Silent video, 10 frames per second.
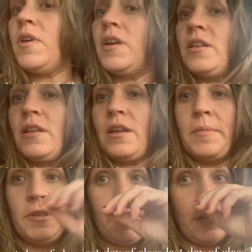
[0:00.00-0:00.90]
and
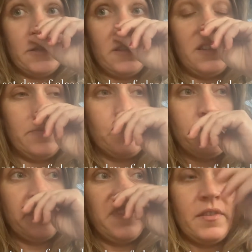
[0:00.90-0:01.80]
I'm in Lansing.
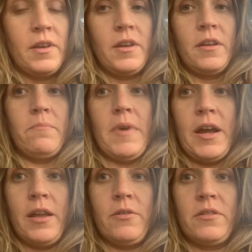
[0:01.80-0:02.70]

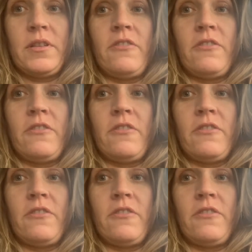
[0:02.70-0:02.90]
My